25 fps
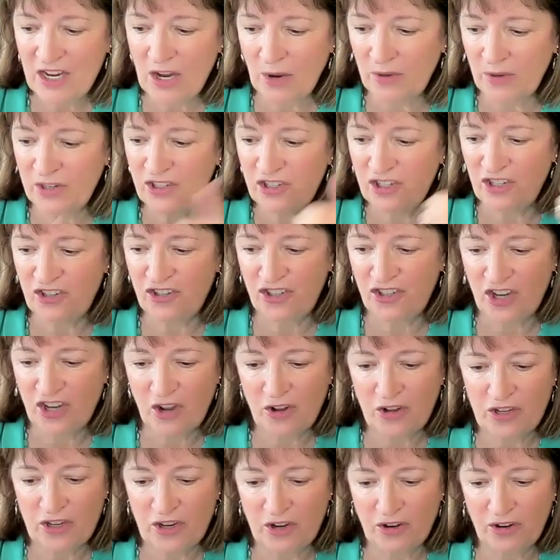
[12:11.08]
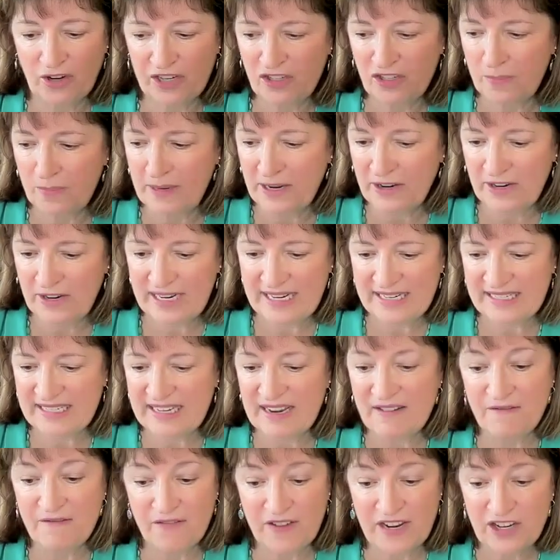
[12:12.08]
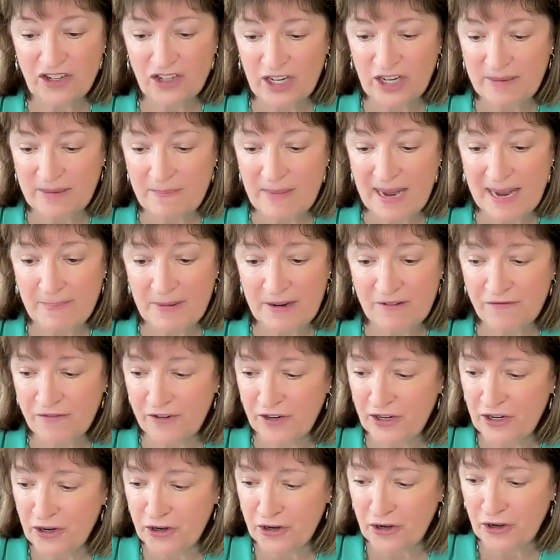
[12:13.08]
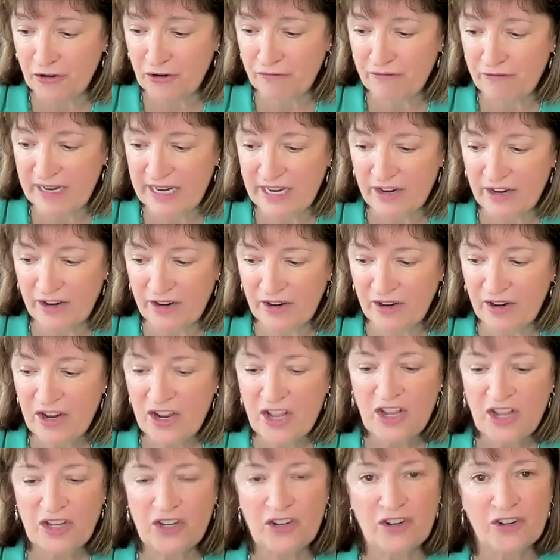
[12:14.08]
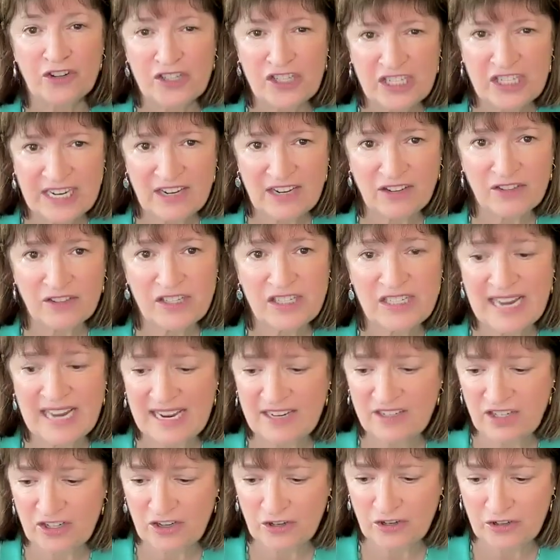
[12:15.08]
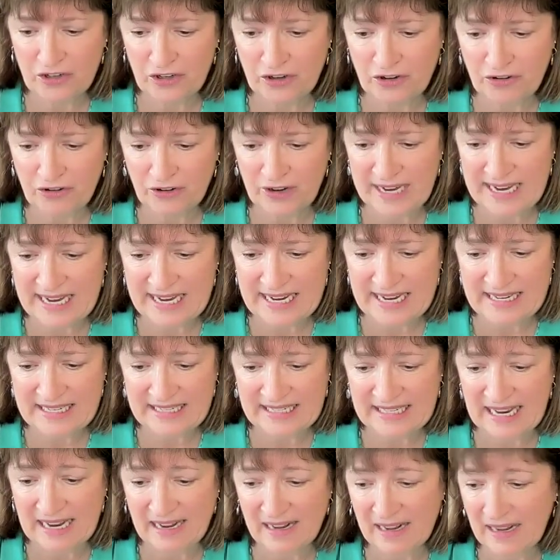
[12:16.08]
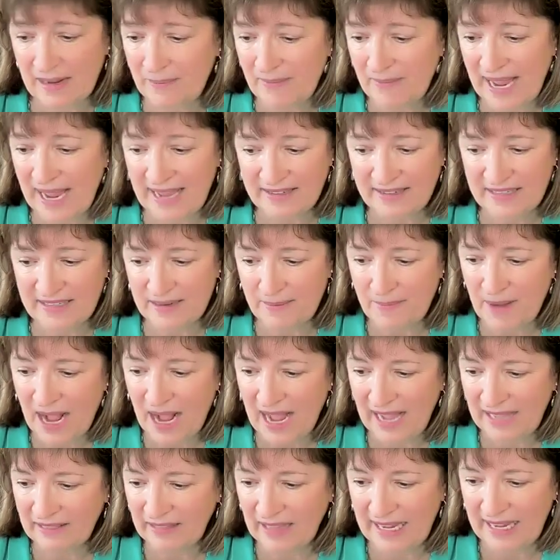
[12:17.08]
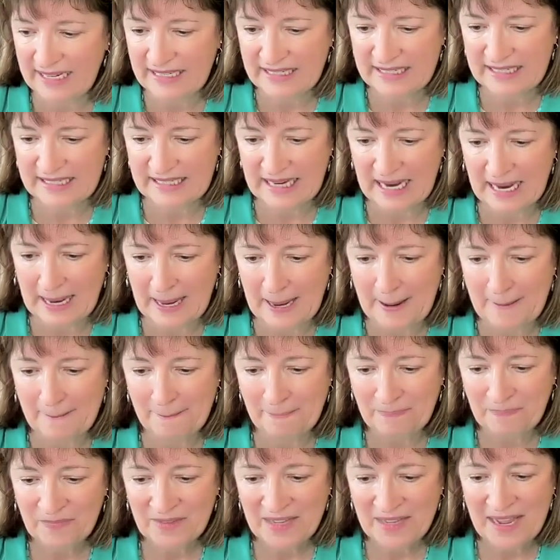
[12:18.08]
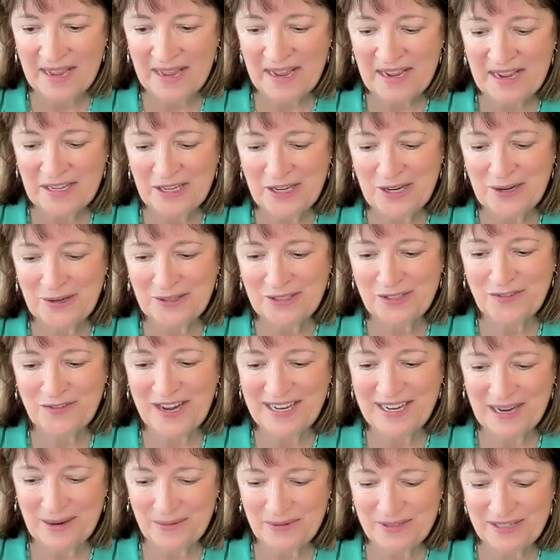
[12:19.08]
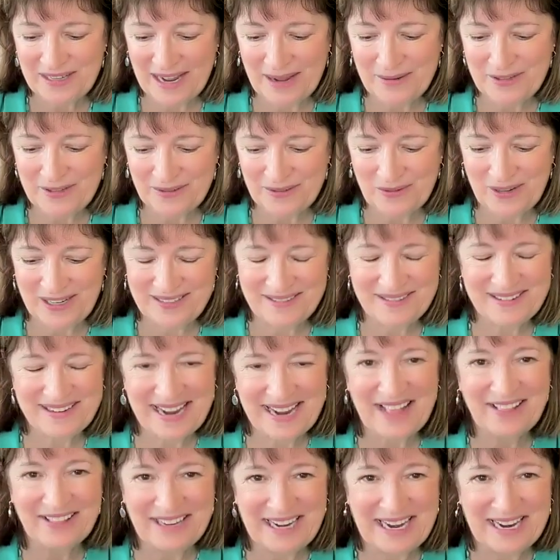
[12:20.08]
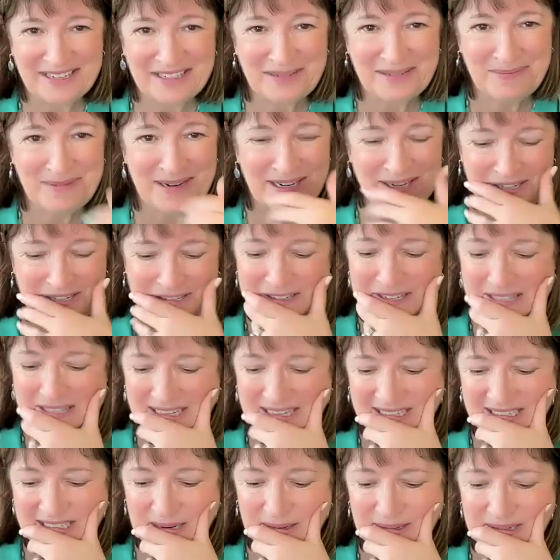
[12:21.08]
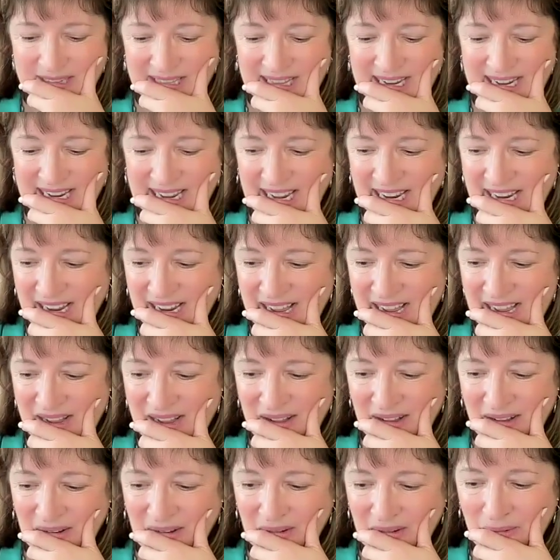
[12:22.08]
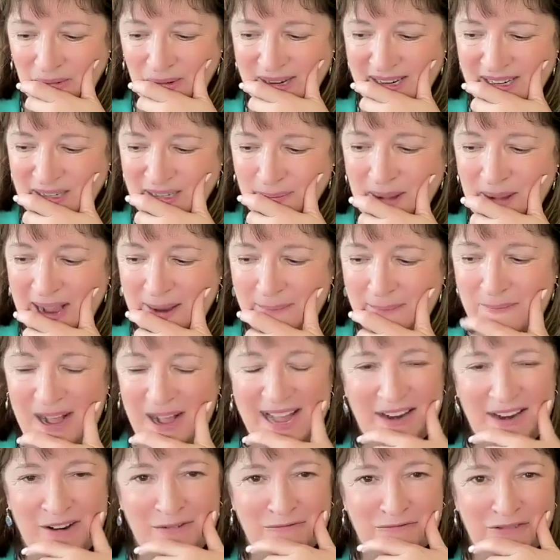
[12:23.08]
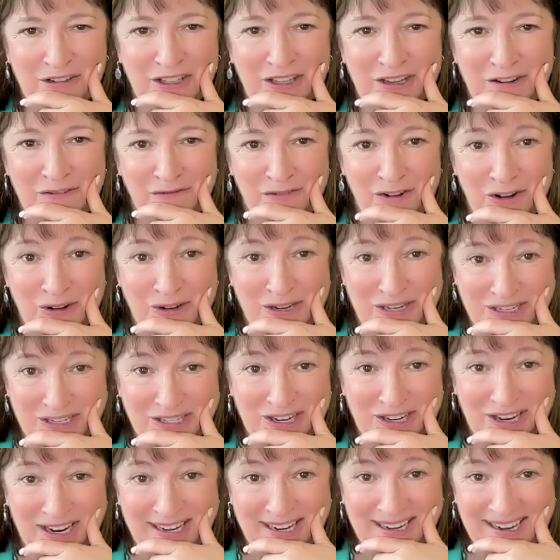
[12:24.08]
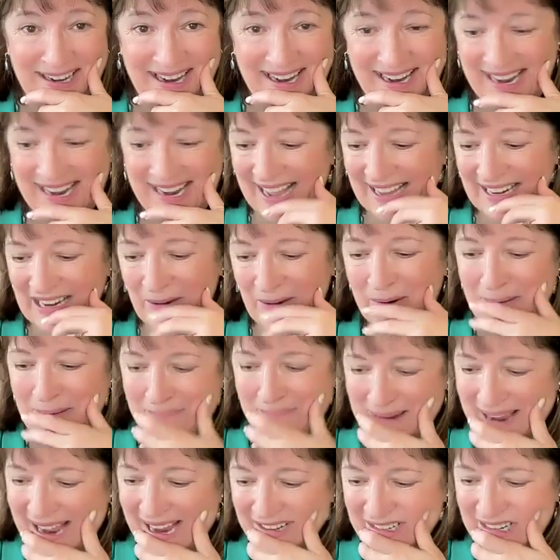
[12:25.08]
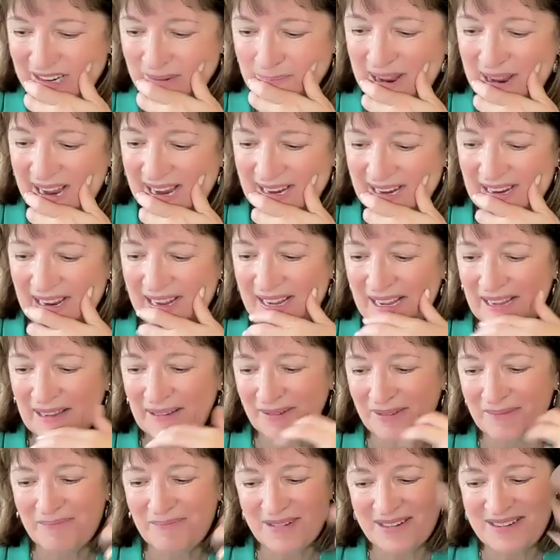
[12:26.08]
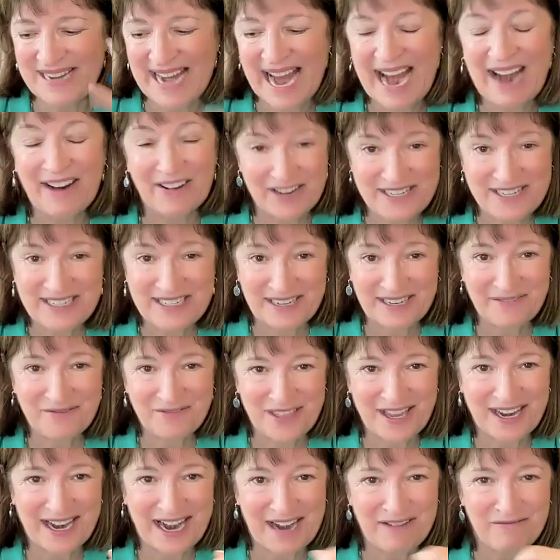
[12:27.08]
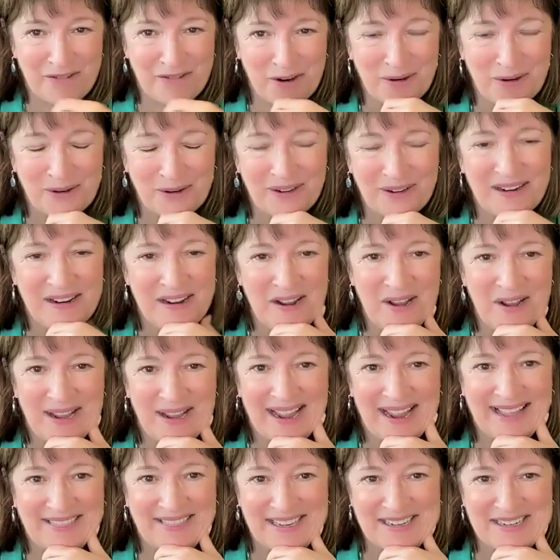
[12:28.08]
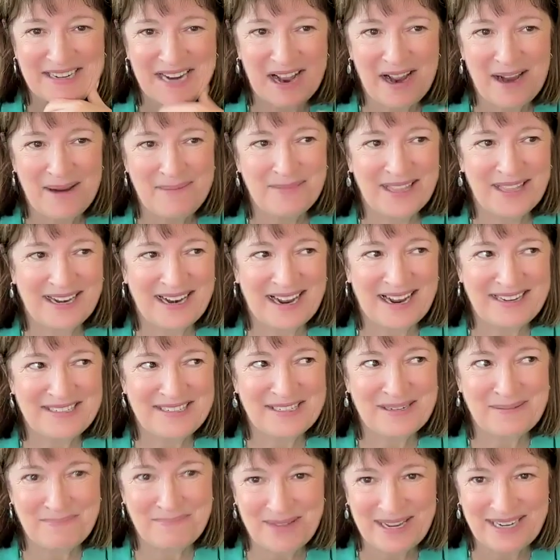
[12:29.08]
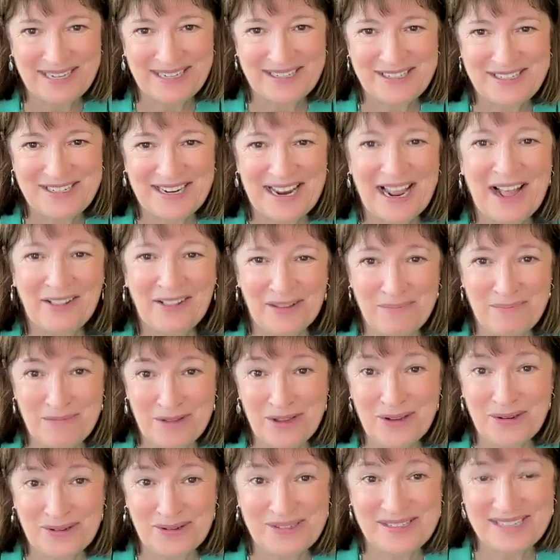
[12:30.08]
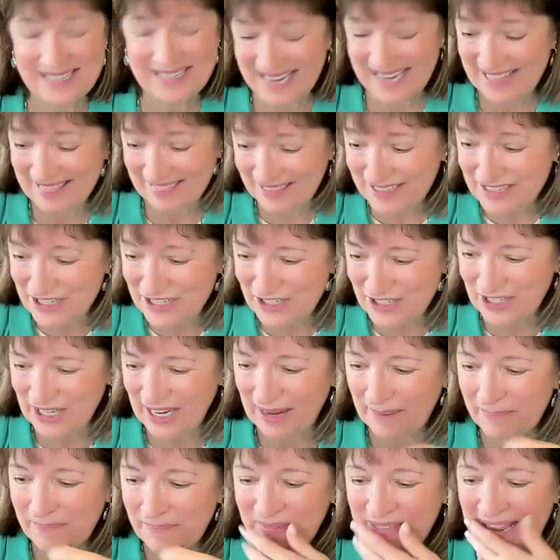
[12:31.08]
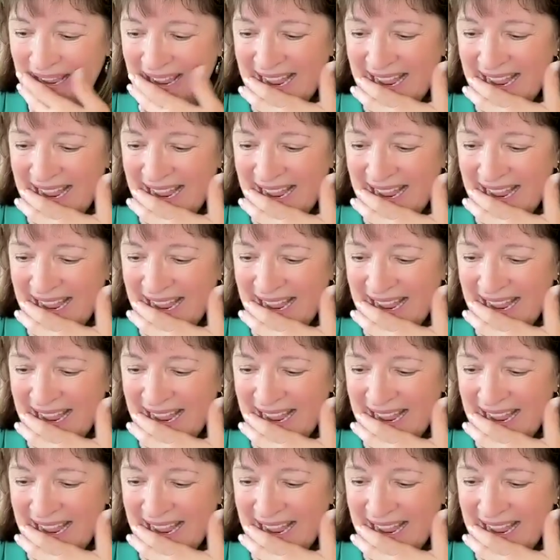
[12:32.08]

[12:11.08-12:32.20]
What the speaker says: It should show your experience and vision, maybe for your career, your skill sets, your degrees, and some highlights. It's funny. I was when Kelly asked me to do this, I was thinking, what does my bio really focus on? And I went back to my narrative that I wrote at the time that I submitted to LMU to get this job.